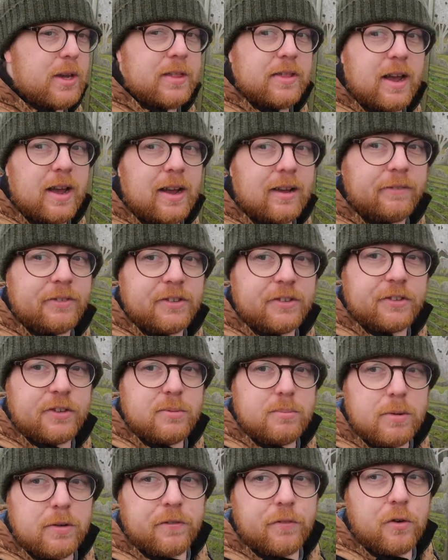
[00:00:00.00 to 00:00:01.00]
way that I haven't
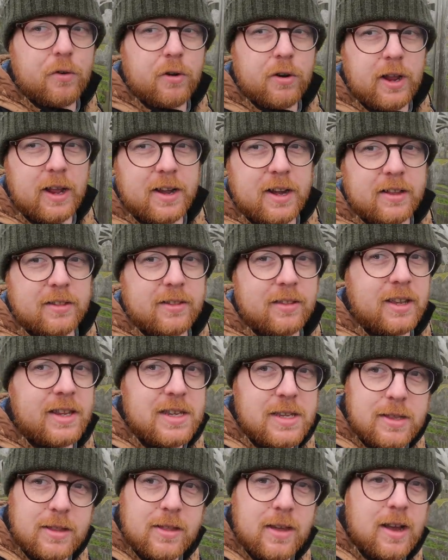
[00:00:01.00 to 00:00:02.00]
seen before, and I
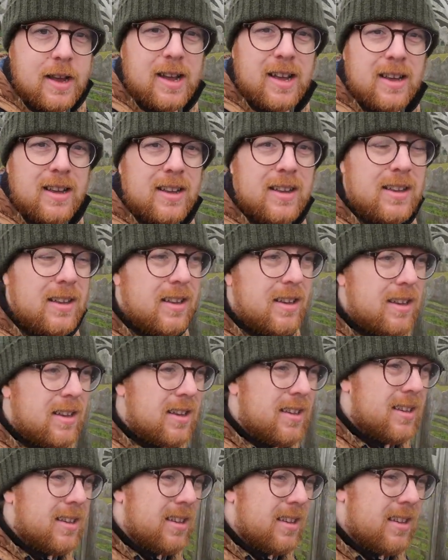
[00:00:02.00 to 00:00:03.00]
like that.
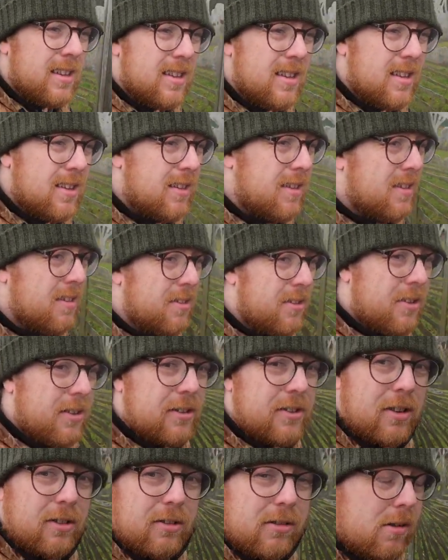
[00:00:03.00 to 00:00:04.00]
There
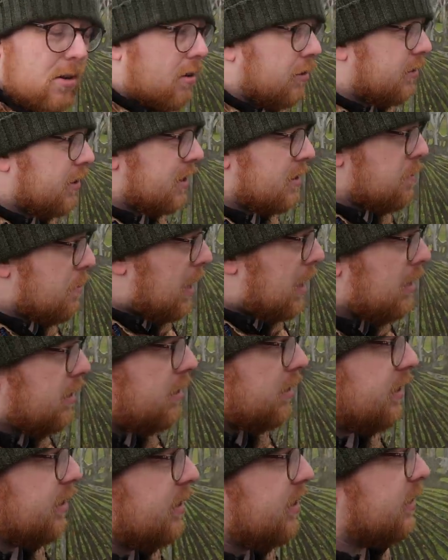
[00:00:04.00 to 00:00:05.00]
is a lot to
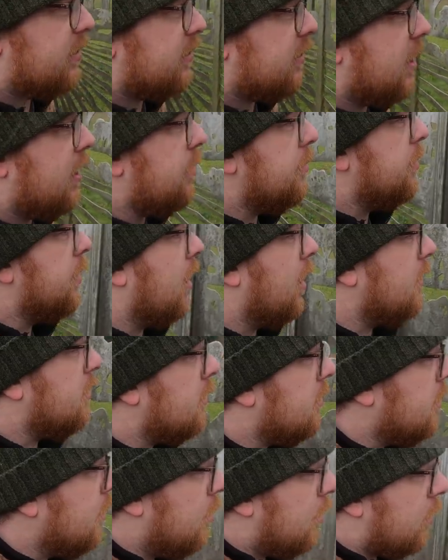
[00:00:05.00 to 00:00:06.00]
admire in this town, a
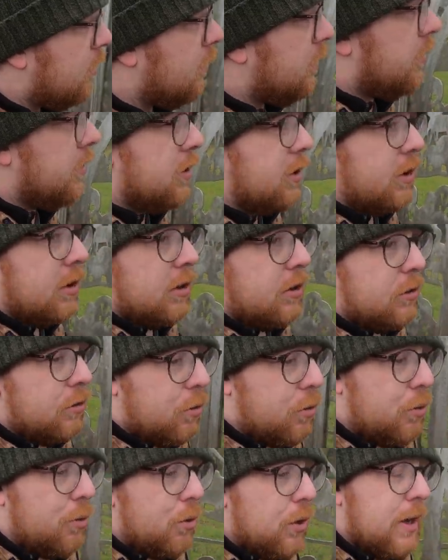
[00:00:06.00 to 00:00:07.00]
lot
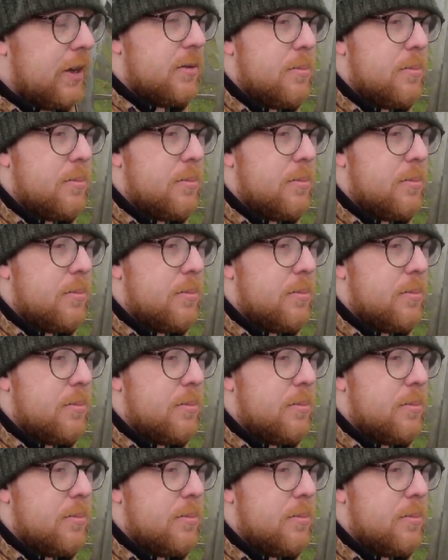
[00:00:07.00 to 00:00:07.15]
to